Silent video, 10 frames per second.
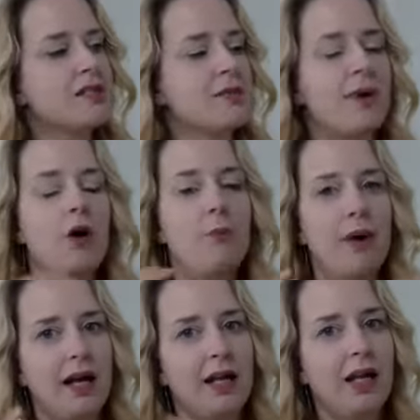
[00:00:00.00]
about
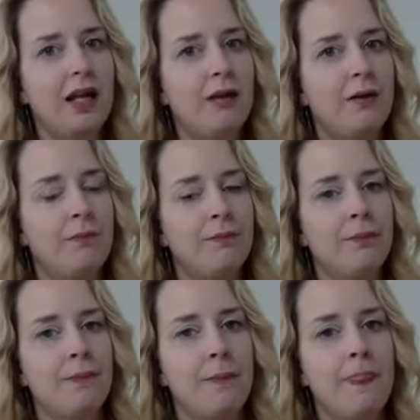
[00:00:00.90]
money
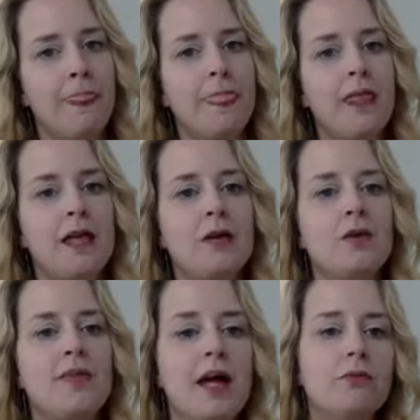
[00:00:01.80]

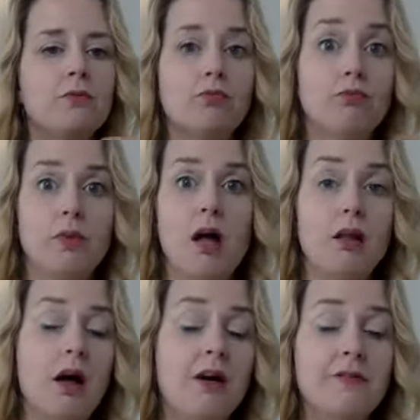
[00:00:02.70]
that a
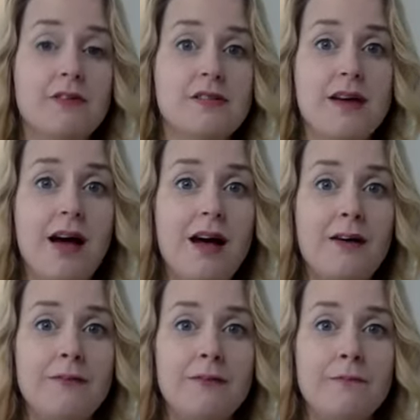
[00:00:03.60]
lot of us
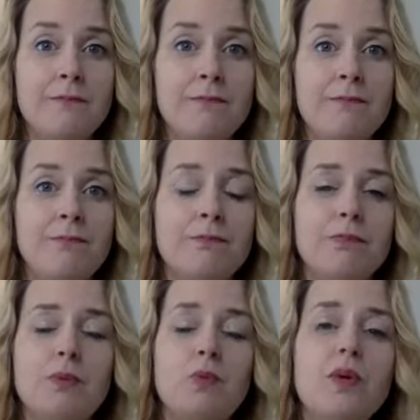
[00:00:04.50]
have,
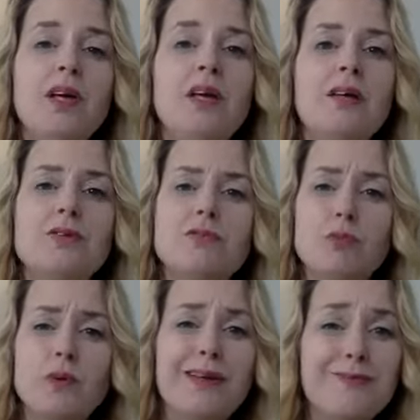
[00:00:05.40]
but we can
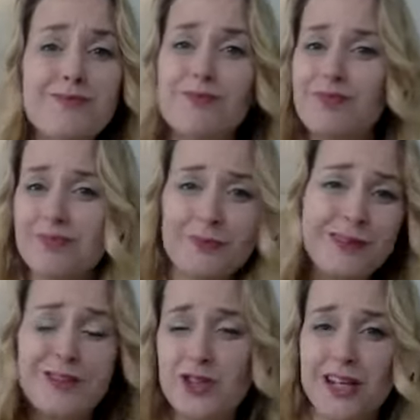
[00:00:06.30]

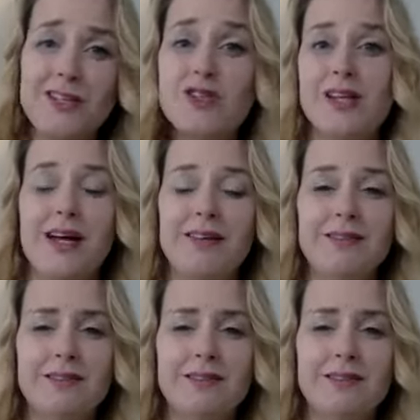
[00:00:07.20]
change that.